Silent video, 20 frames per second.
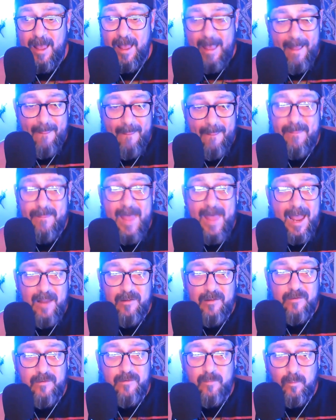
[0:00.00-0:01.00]
And
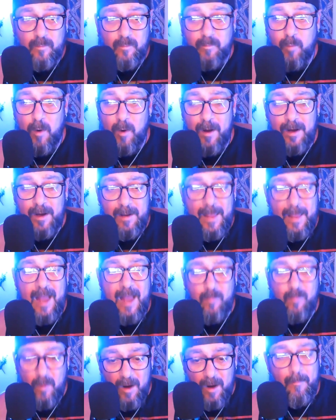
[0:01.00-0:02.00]
that's where,
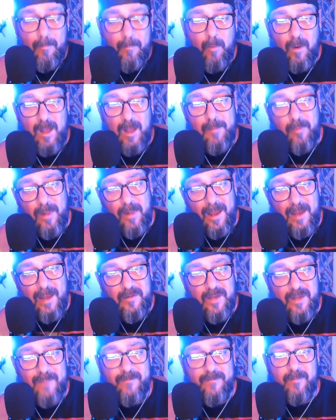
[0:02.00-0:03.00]
that's where it really plays
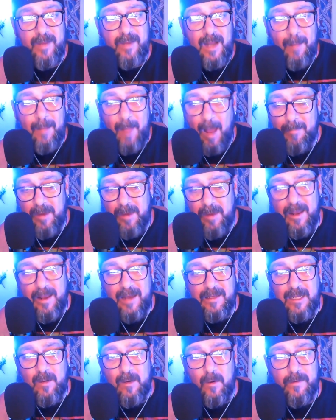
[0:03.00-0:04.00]
in for me. I'm, I'm
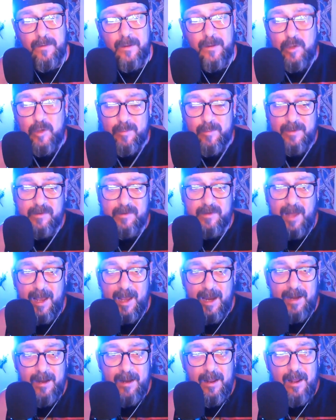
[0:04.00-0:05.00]
connecting on the human
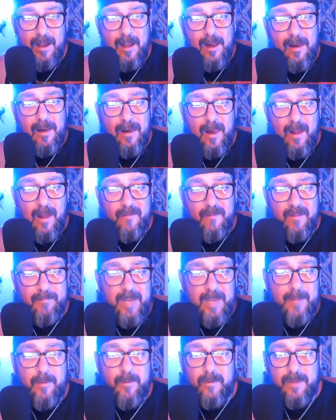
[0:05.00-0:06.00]
side of the
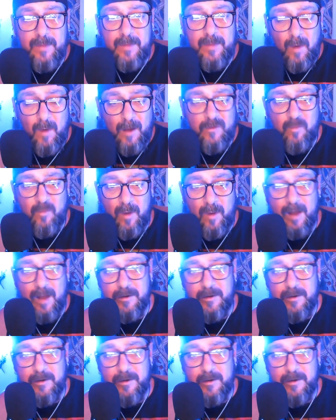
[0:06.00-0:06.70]
people that watch what I